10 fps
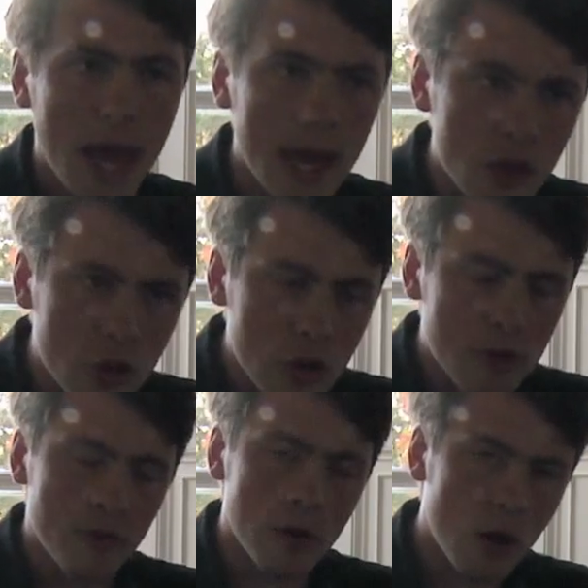And
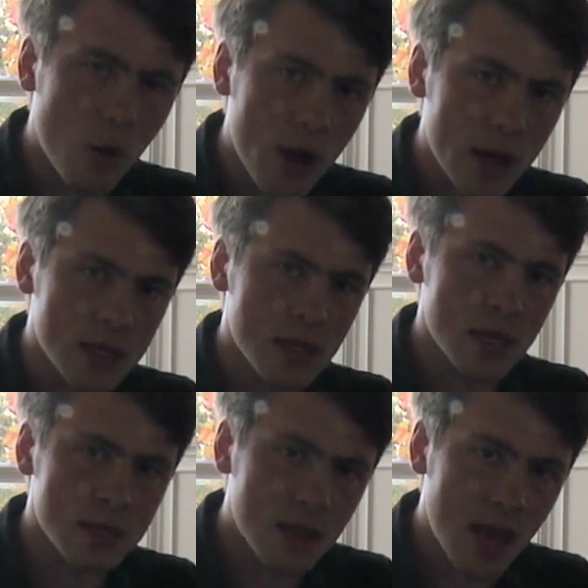good for Aquinas
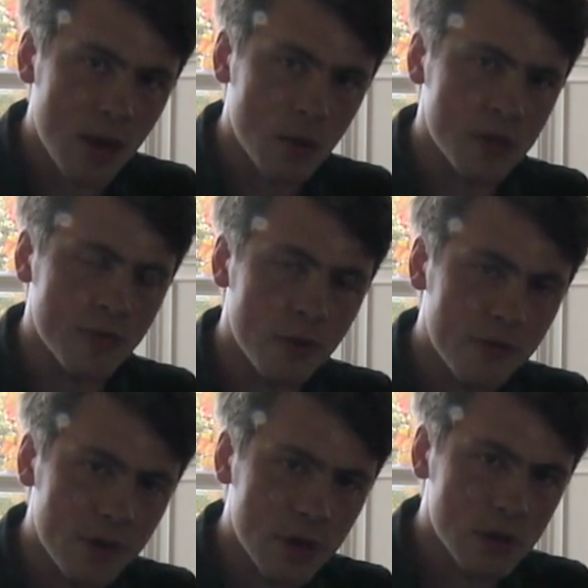is that which
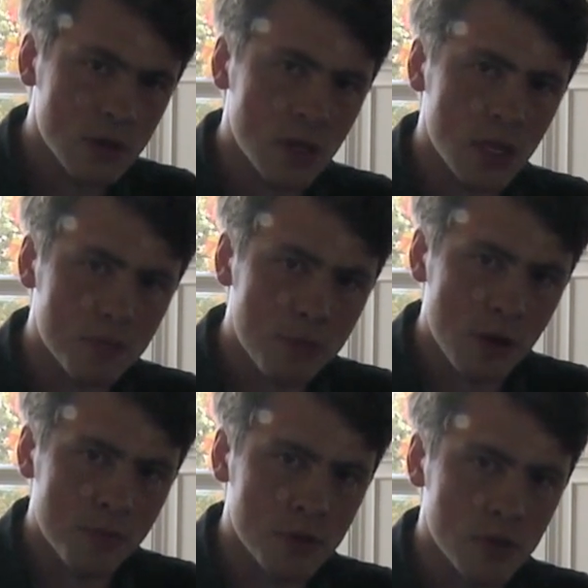fulfills its
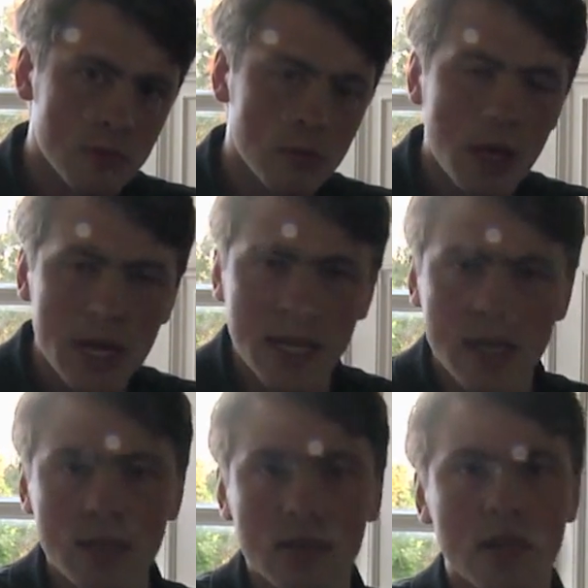purpose. He
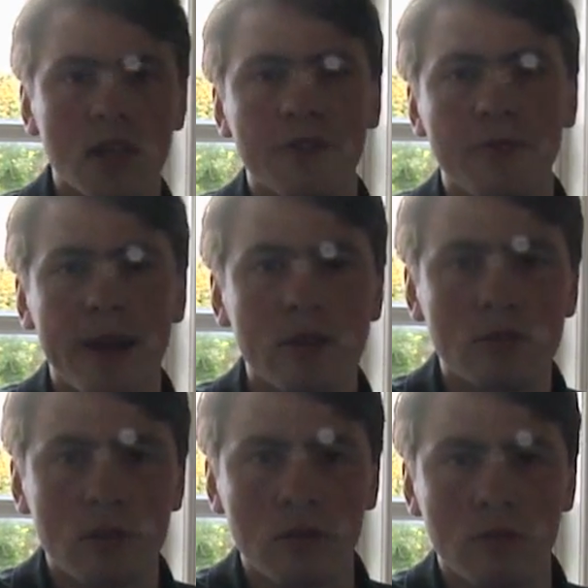takes this idea from
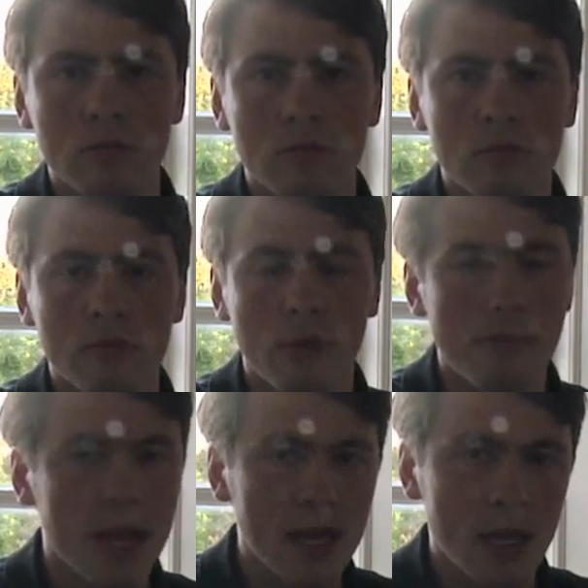Aristotle
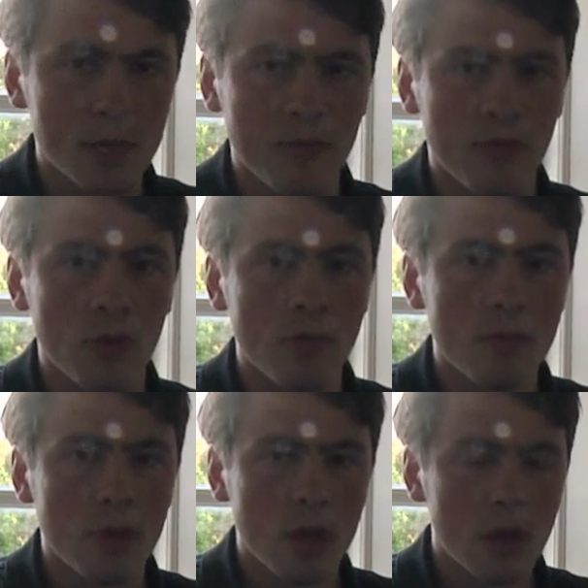from many years before.
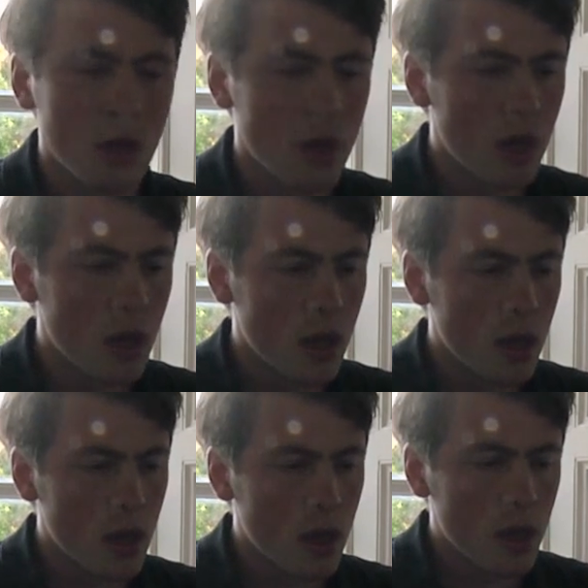
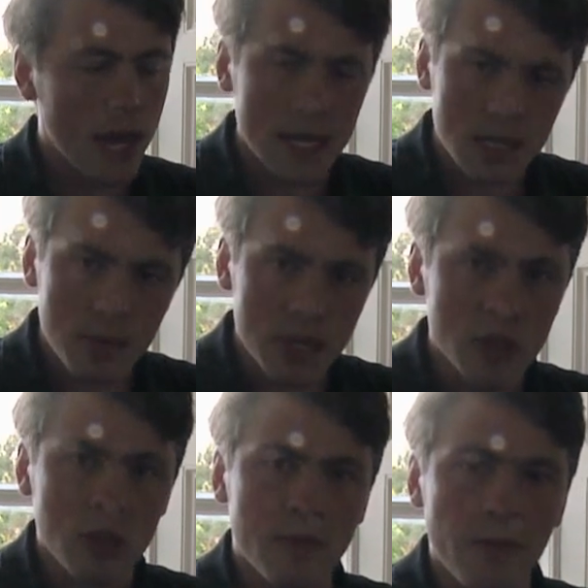And something is
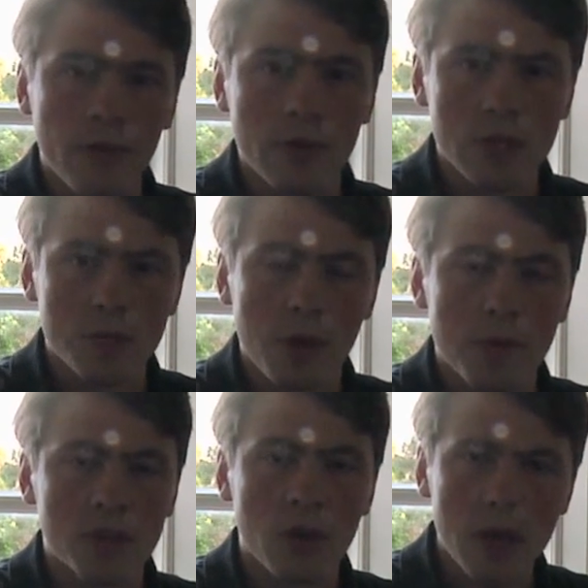good if it fulfills its
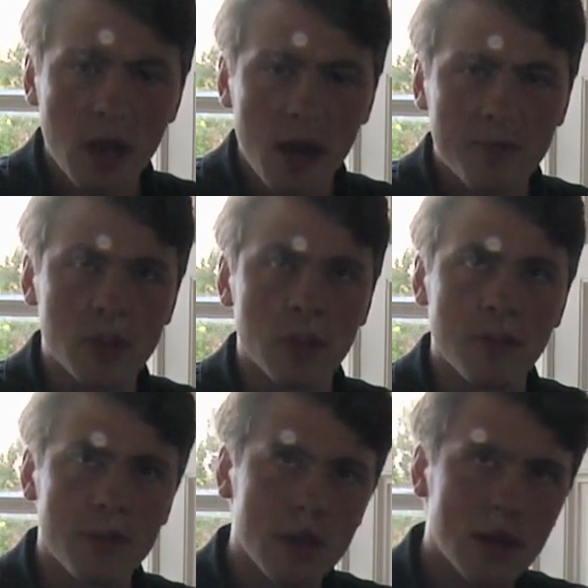purpose. So a knife is
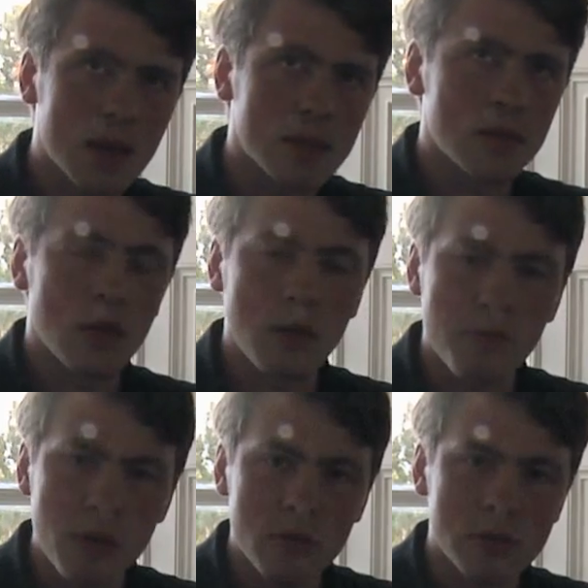good if it cuts. A
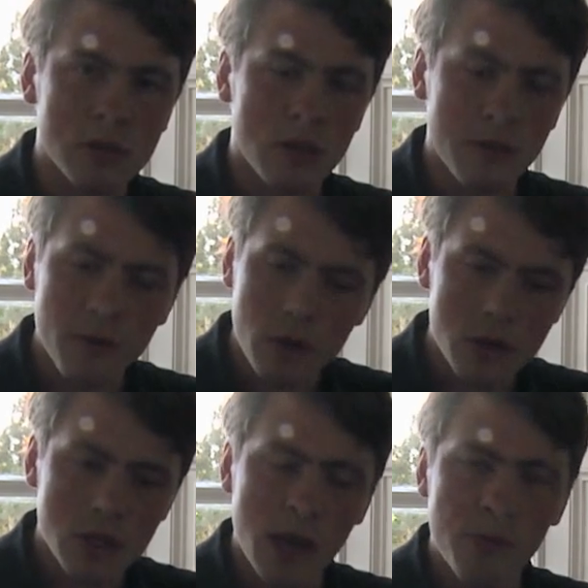computer is good if you
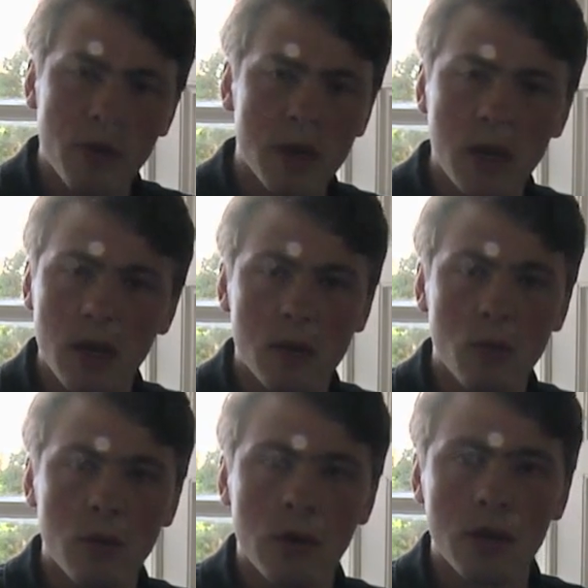can type on it and it
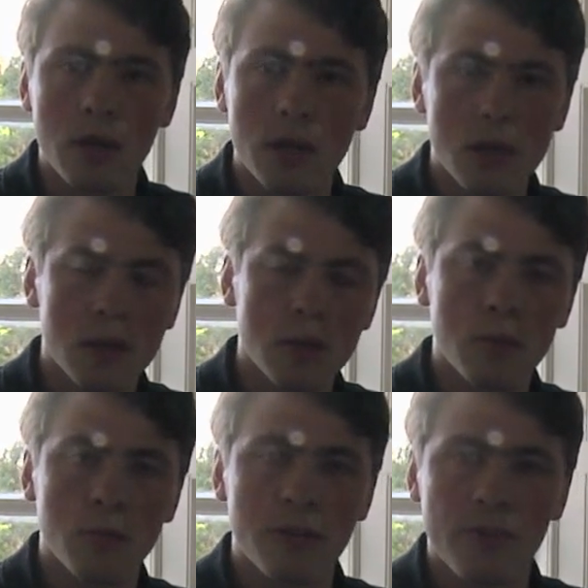will work, and you
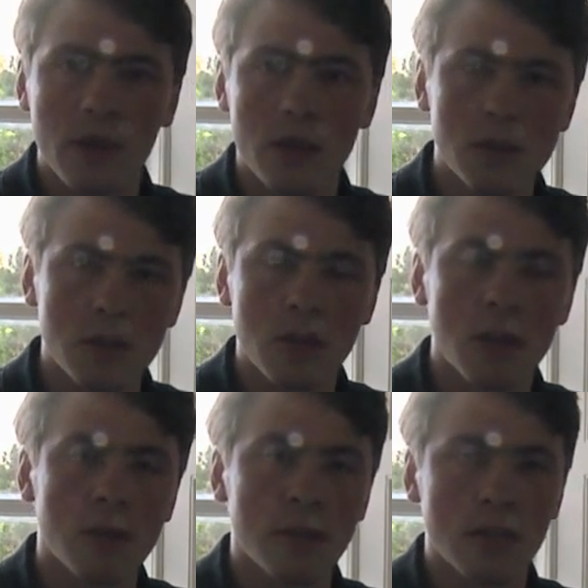can watch videos and you
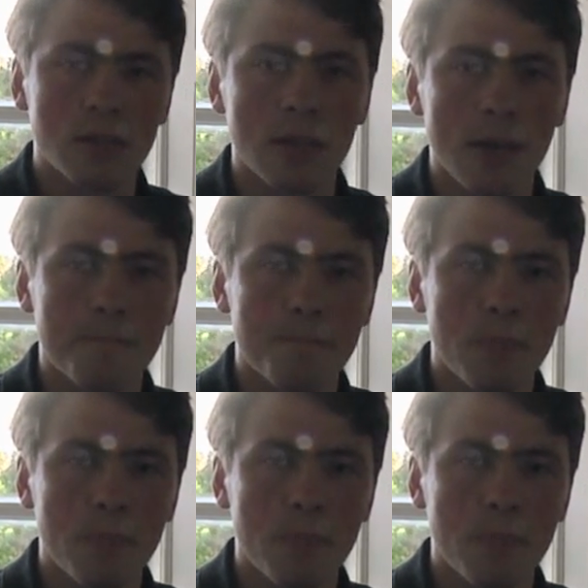can go on the internet.